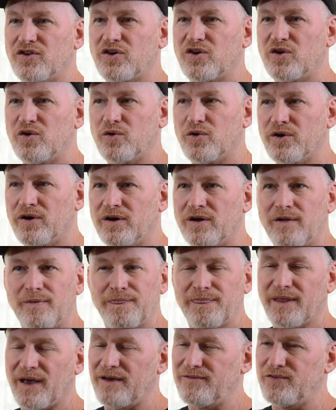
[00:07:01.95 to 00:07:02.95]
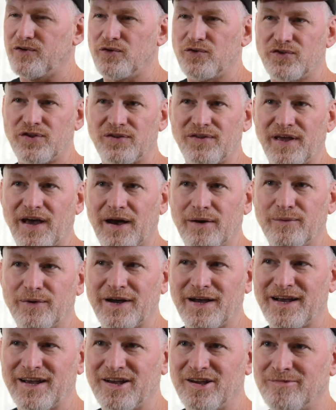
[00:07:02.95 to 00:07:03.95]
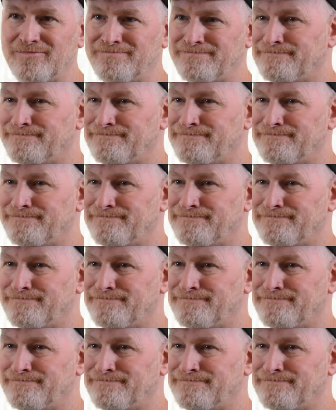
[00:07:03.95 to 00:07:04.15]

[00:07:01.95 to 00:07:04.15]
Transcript: to cure. I've used it that way.